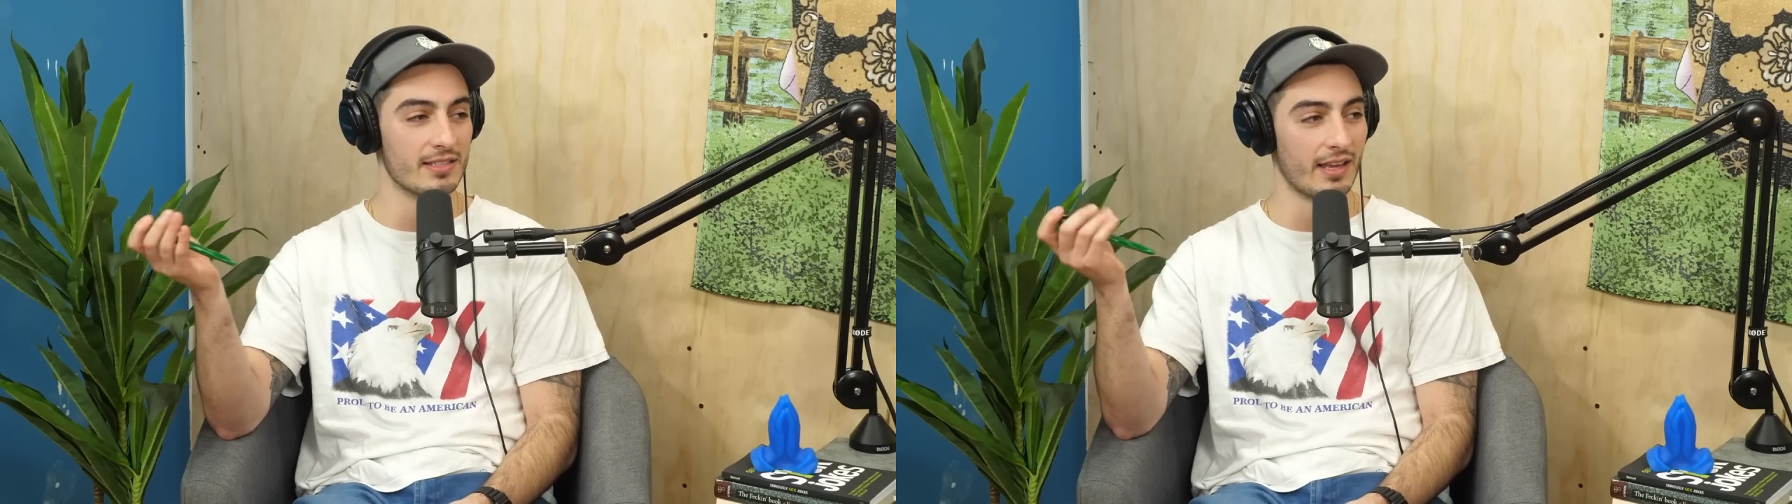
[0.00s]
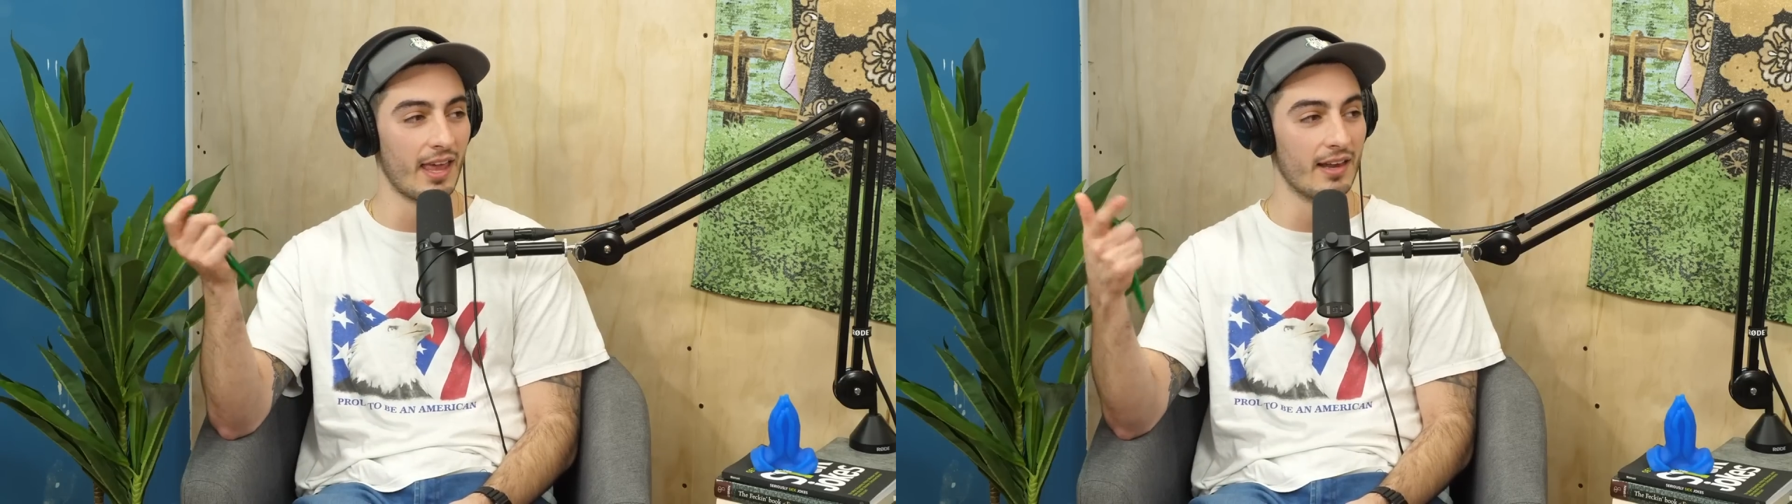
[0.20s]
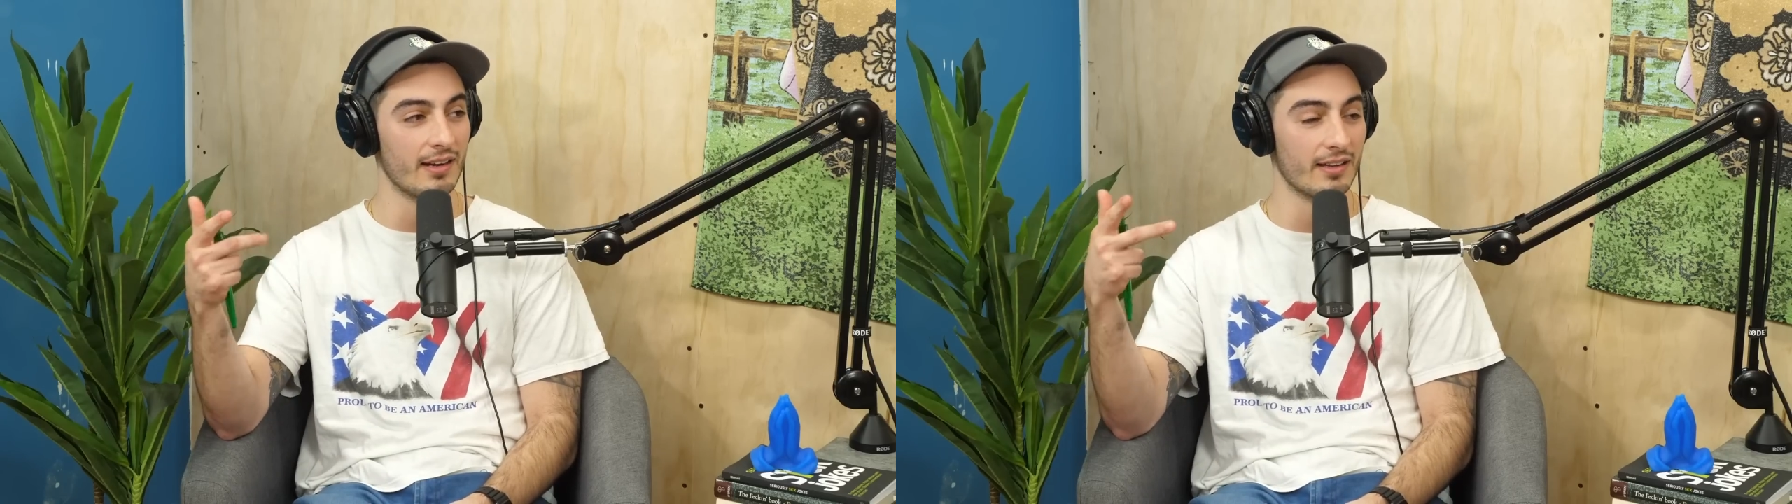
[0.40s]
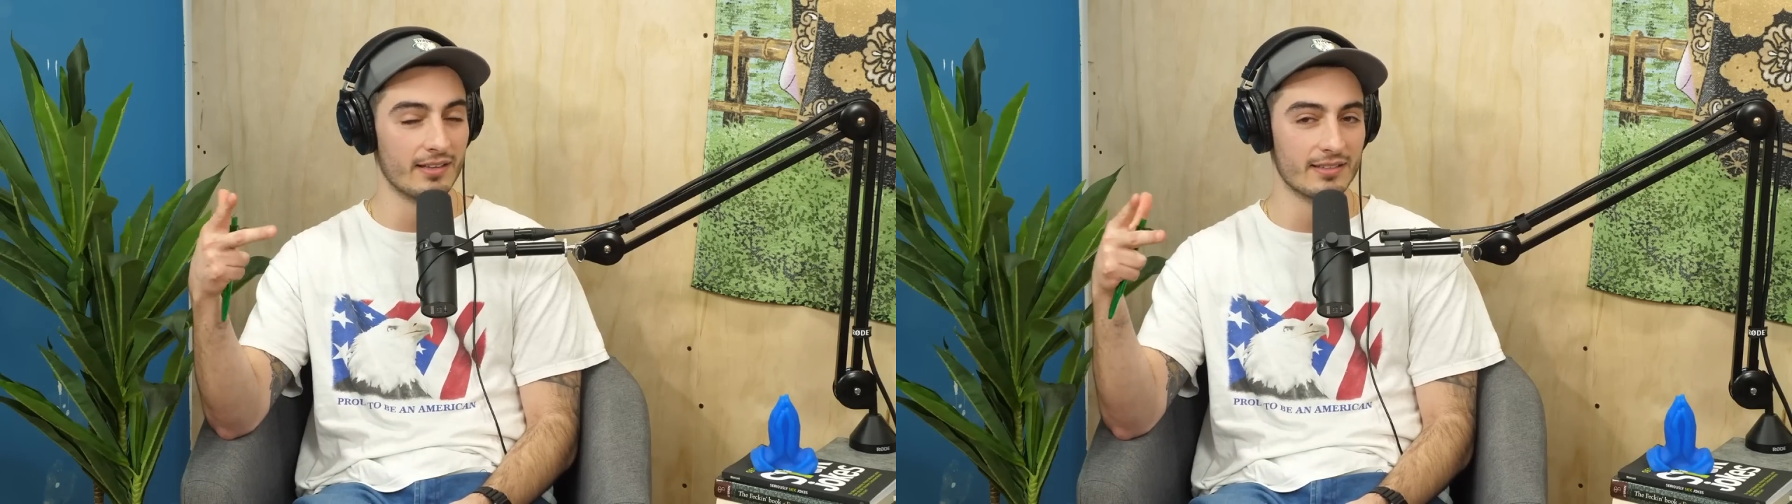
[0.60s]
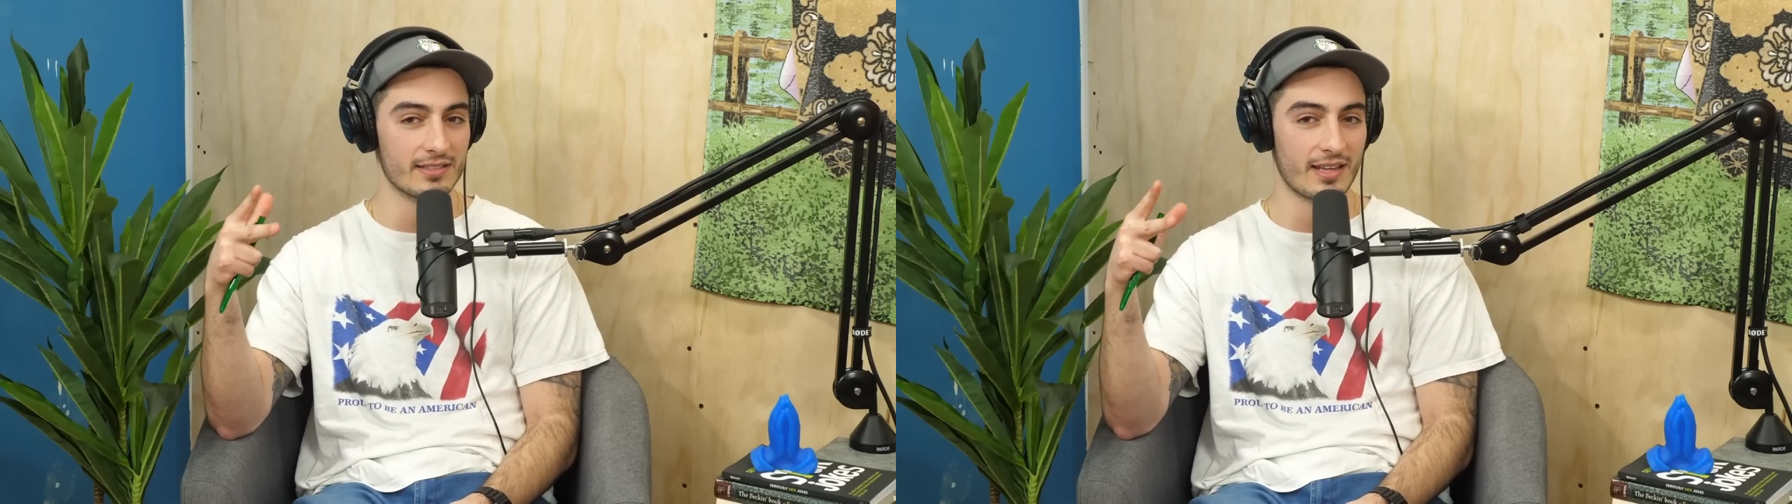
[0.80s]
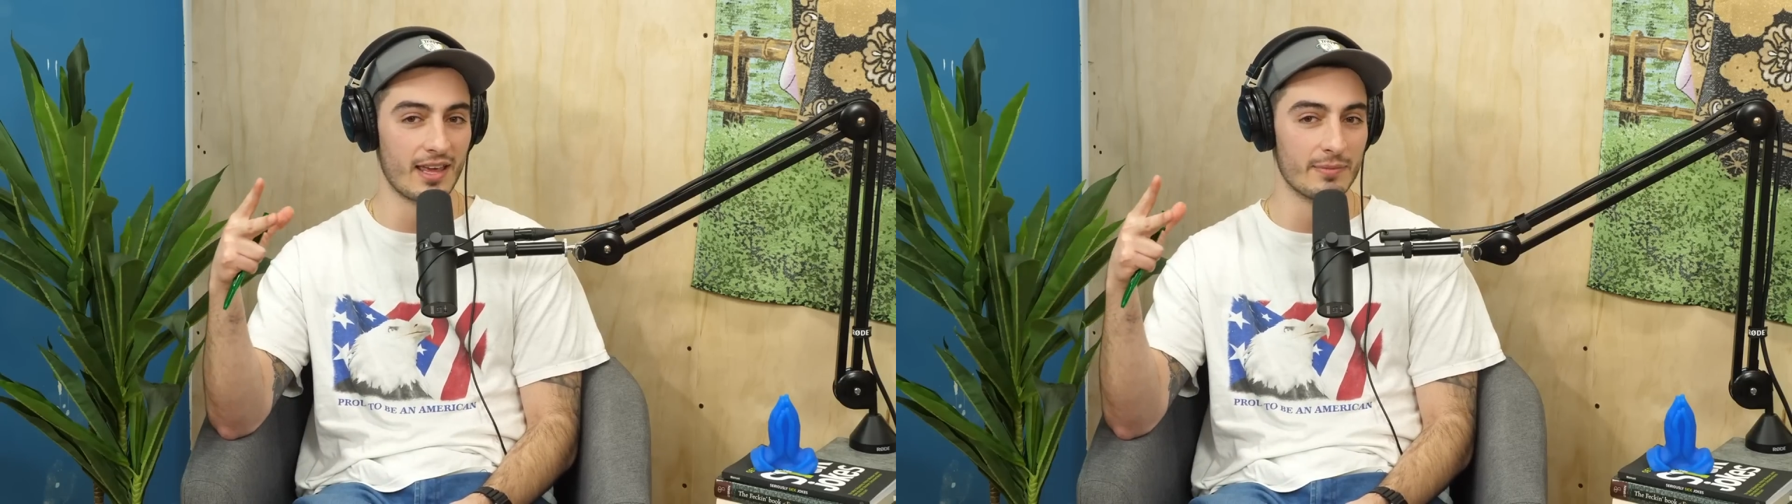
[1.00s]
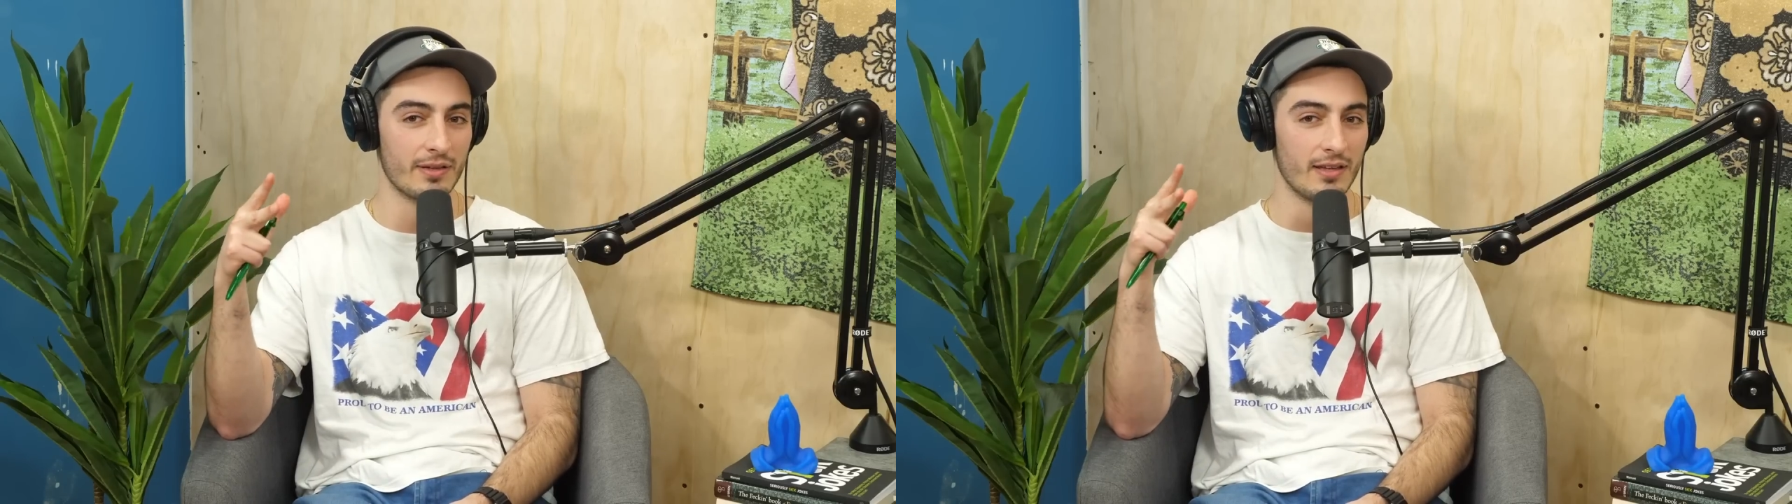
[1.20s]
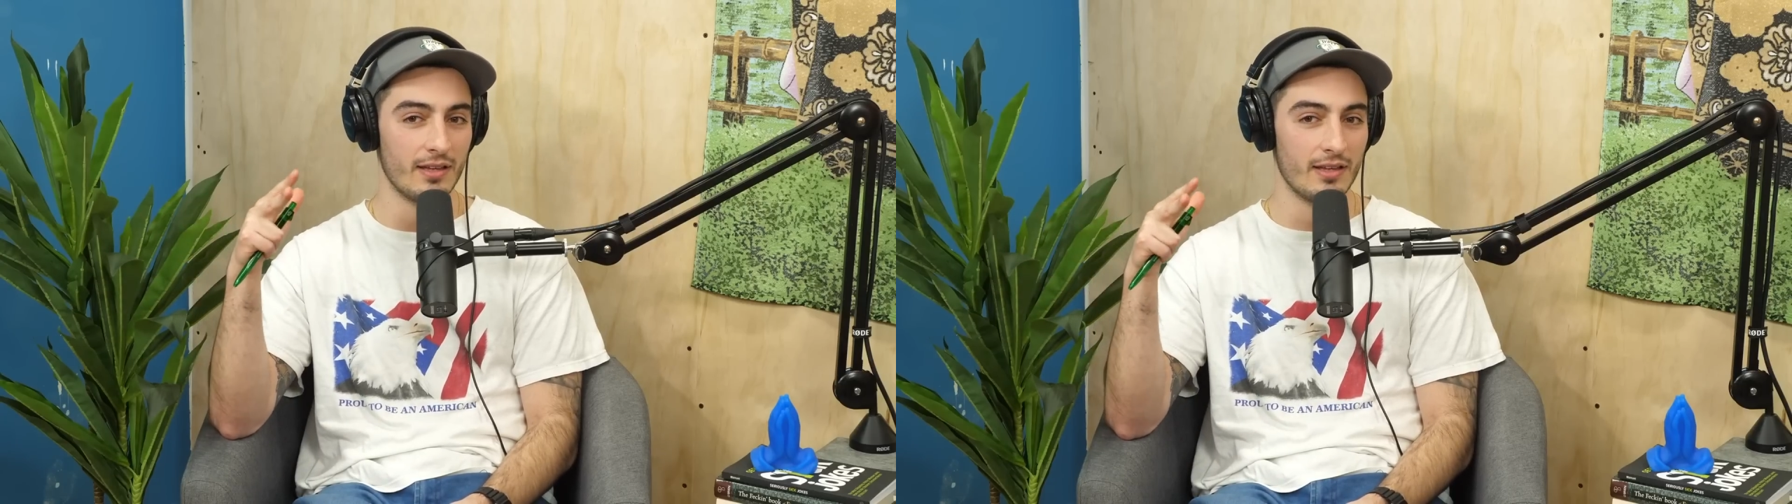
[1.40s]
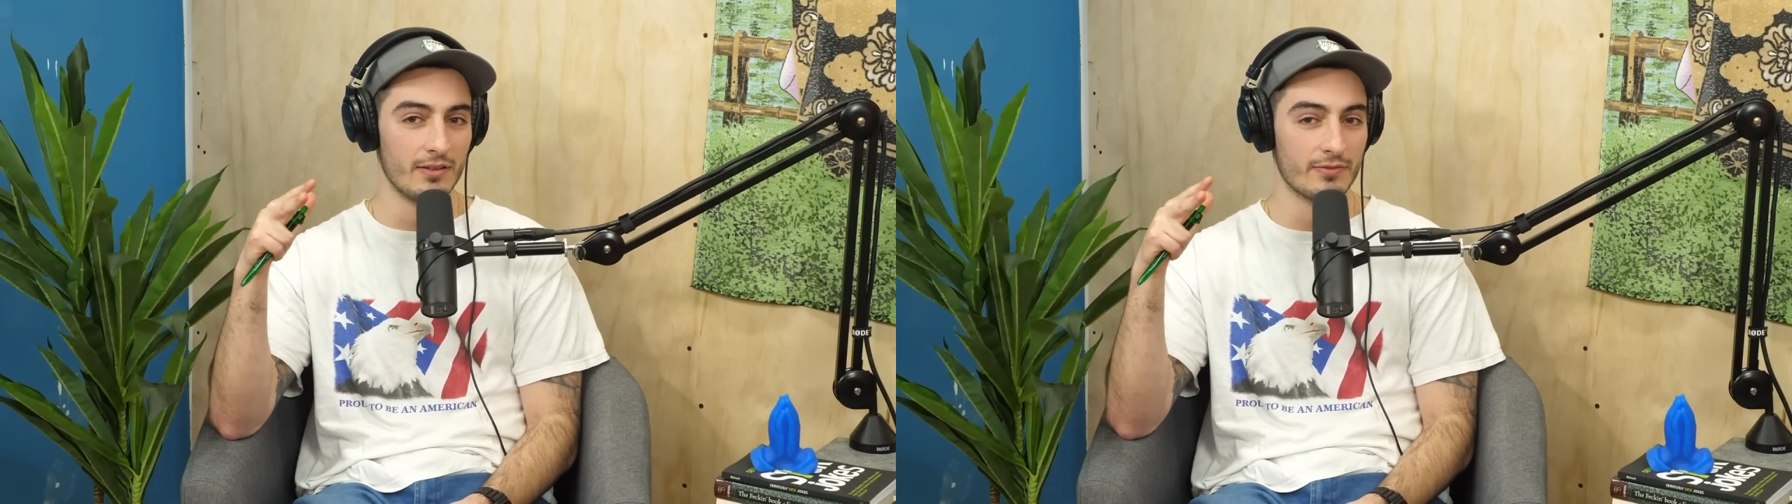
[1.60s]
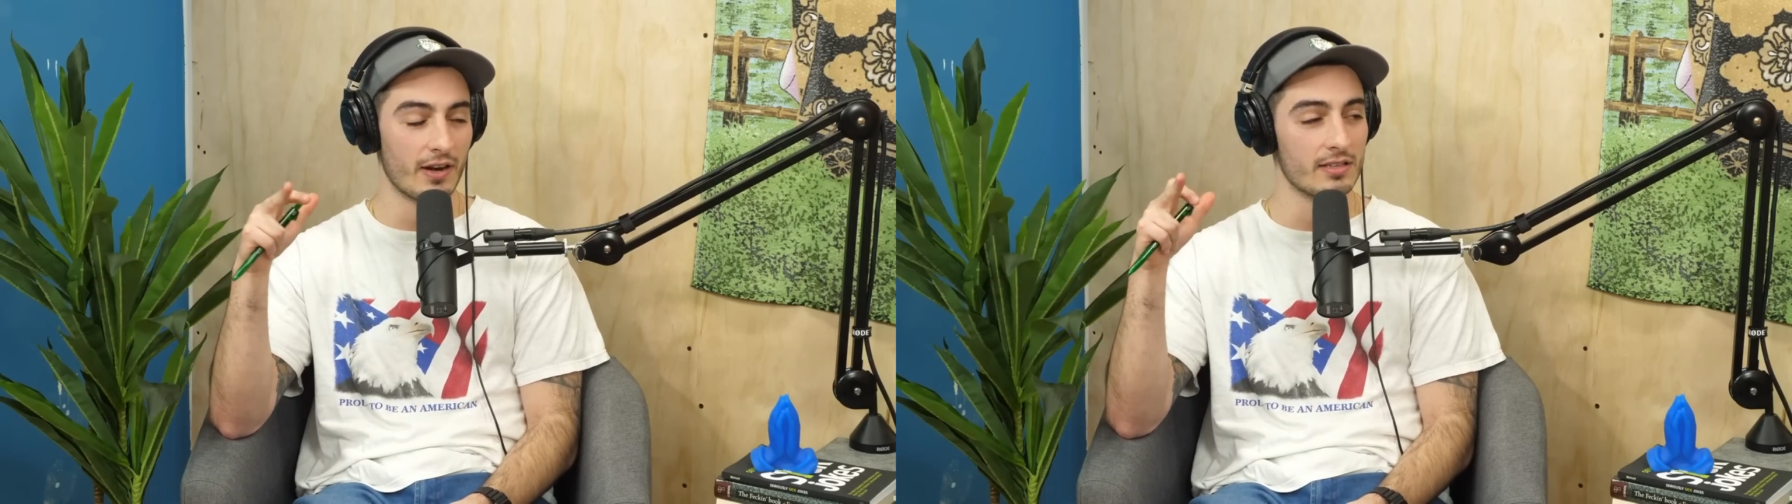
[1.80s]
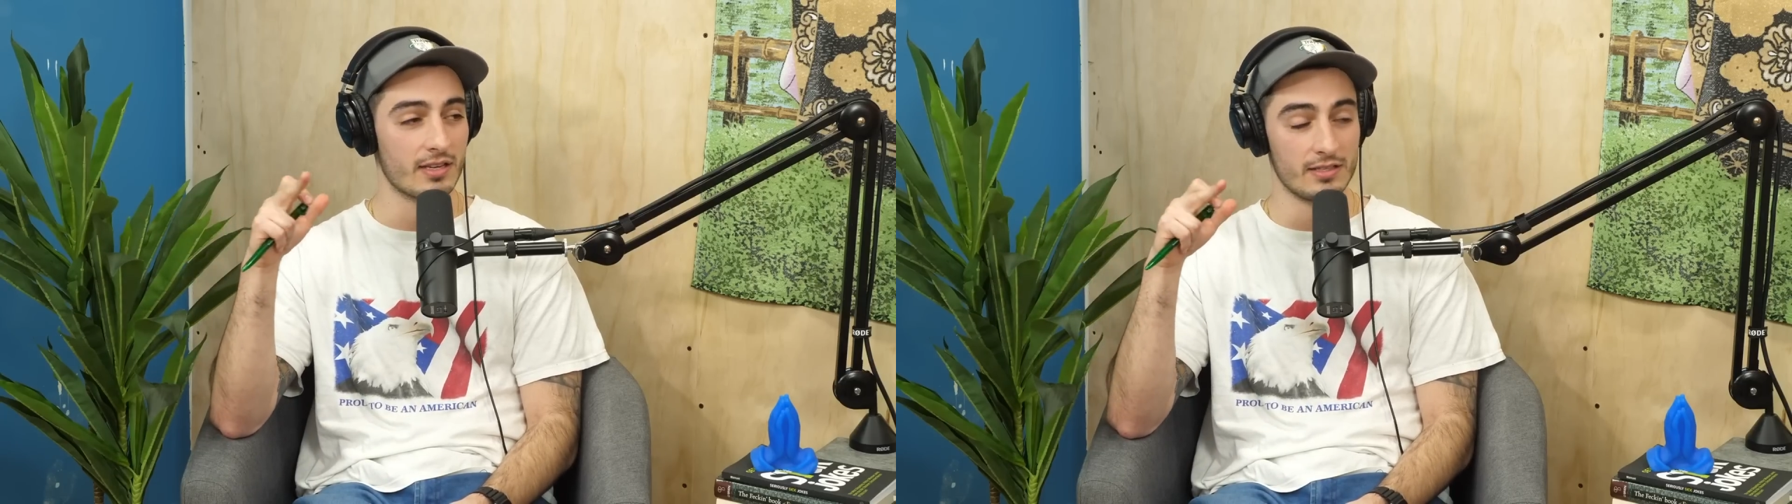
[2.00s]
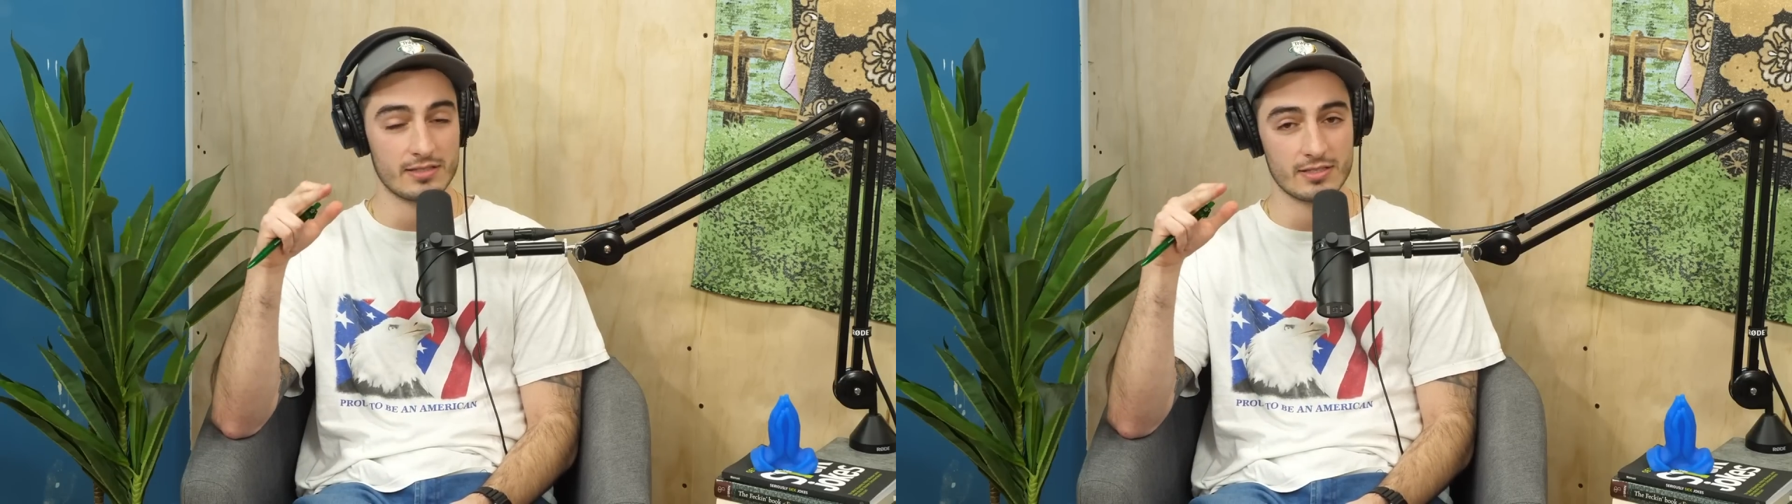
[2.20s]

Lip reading: and Canada at this camp. France kids.